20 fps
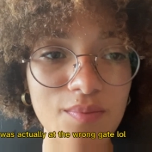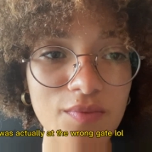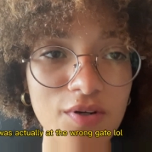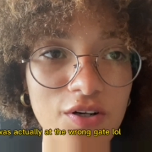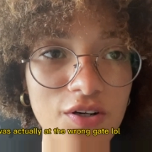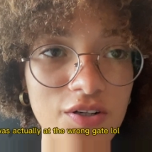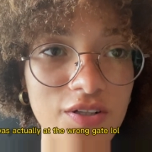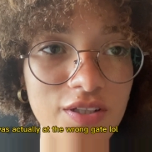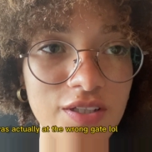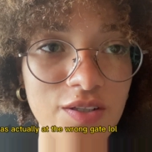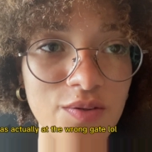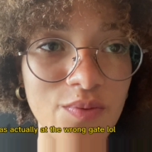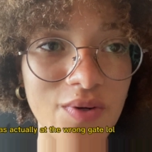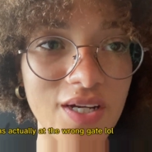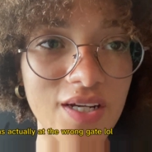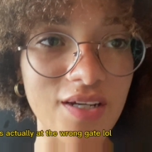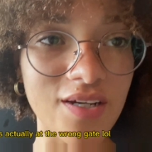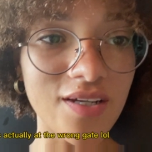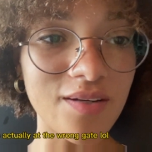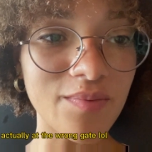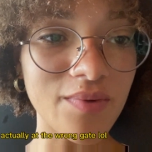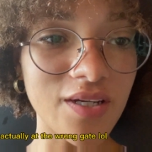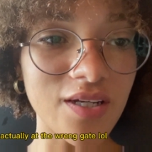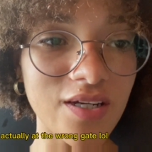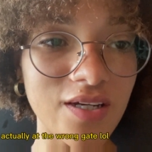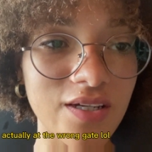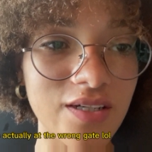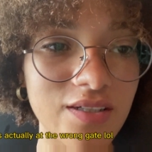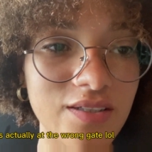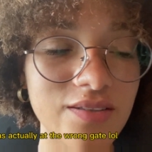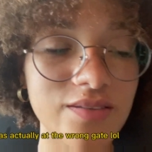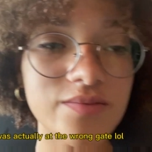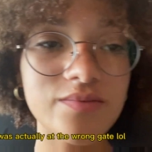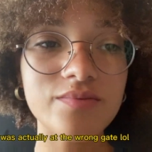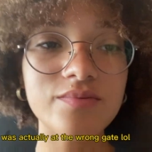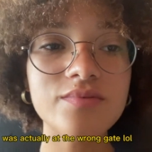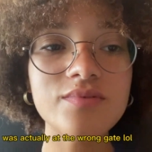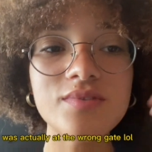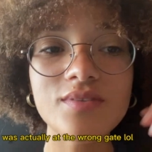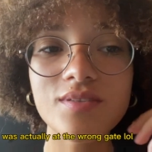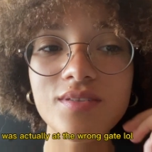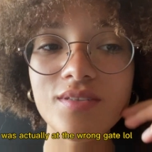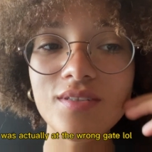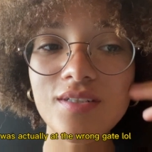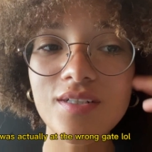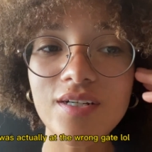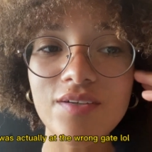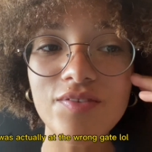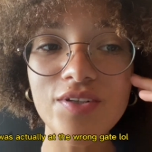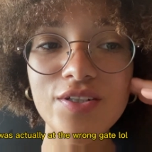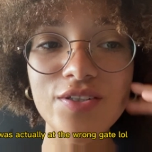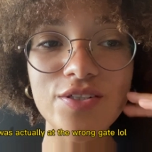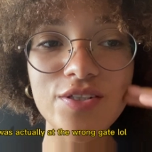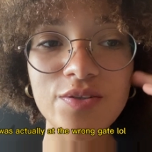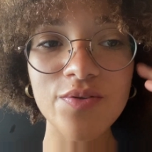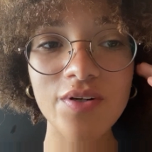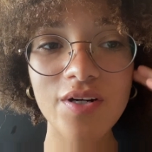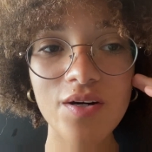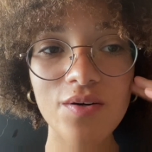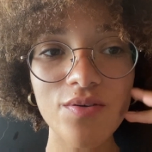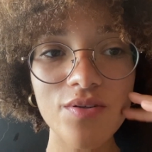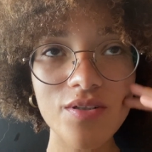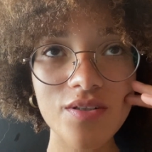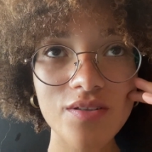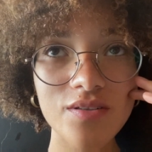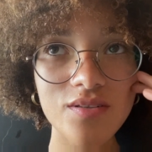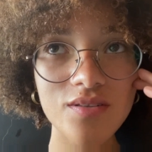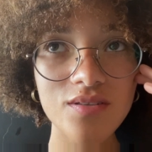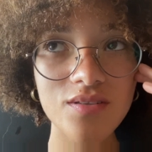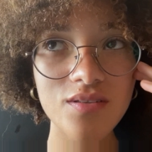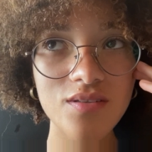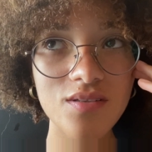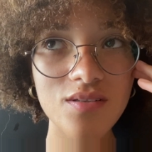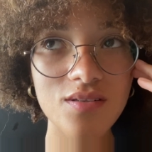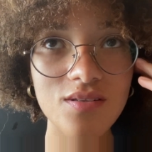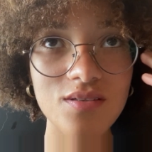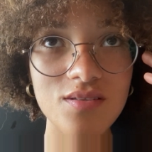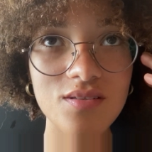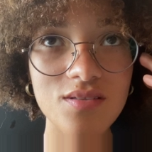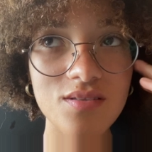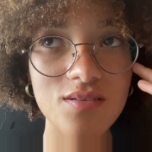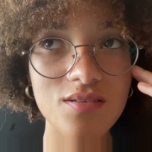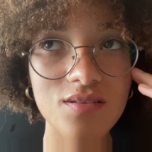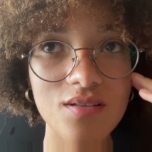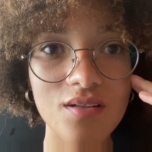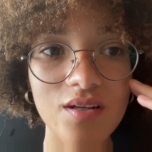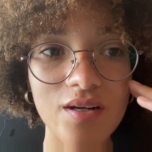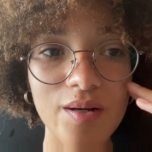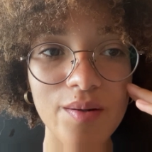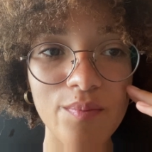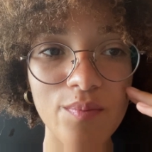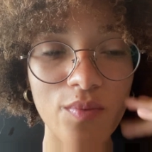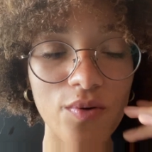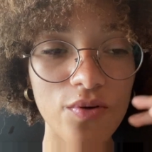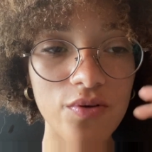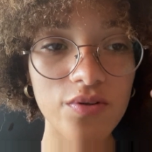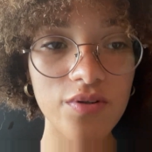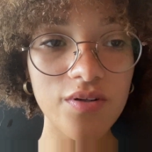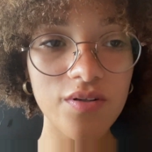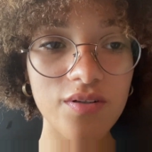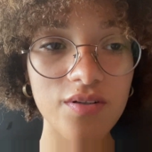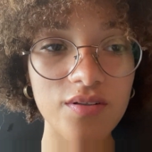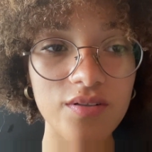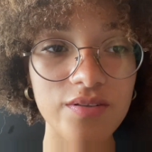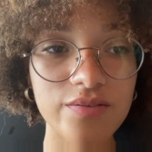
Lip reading: Currently waiting at my gate. Probably 2 hours. I'm bored.